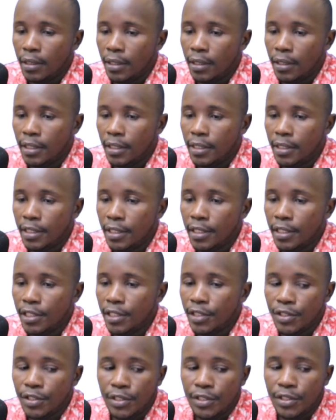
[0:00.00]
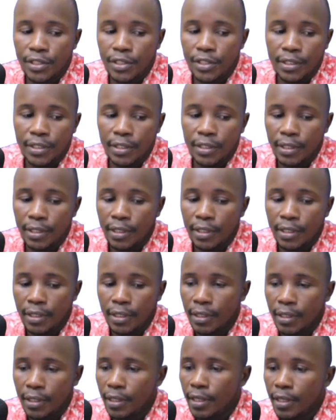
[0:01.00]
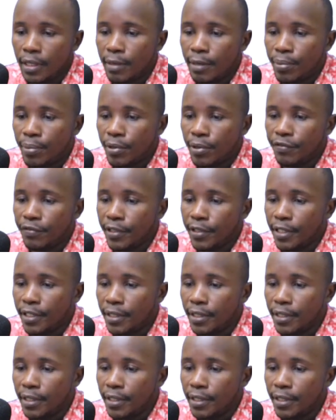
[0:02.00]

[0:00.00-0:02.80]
it is the profit